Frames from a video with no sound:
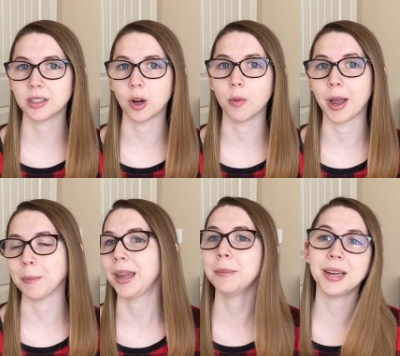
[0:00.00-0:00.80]
So I
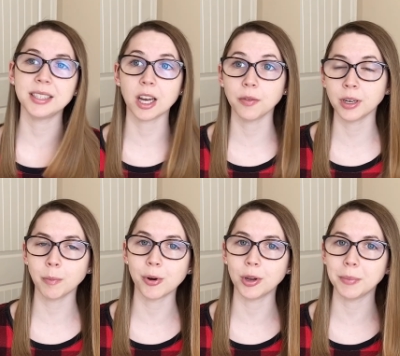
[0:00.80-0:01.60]
made myself an
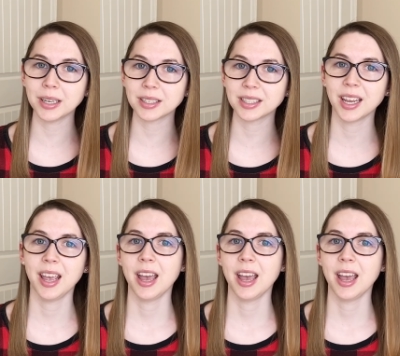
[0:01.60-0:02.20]
appointment